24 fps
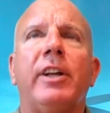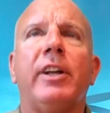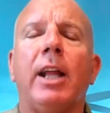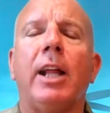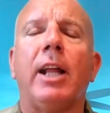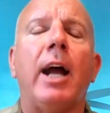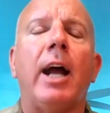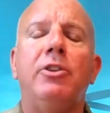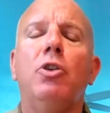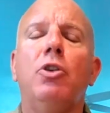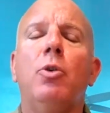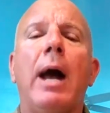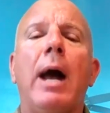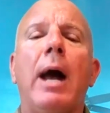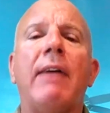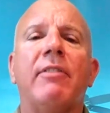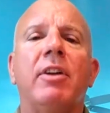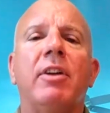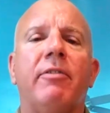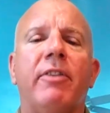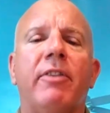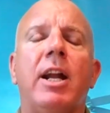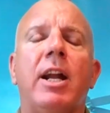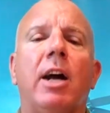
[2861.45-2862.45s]
I do have an
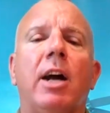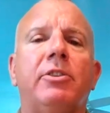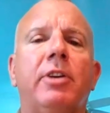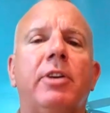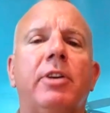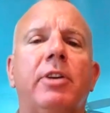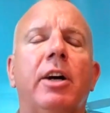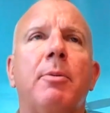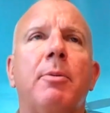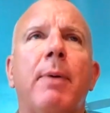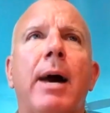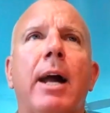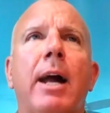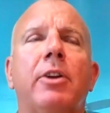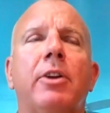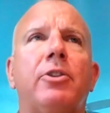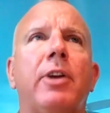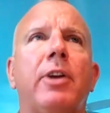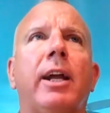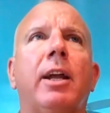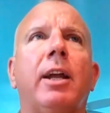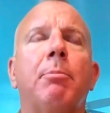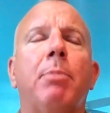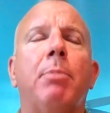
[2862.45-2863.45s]
event I'll tell you about in a
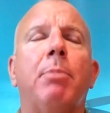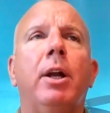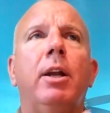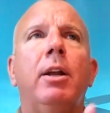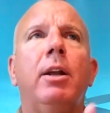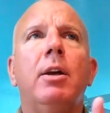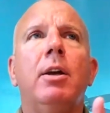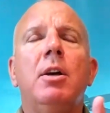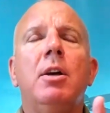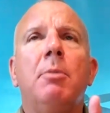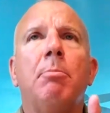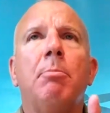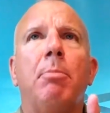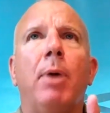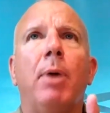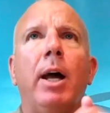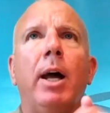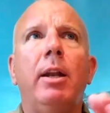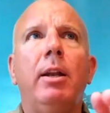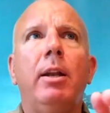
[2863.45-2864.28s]
second, but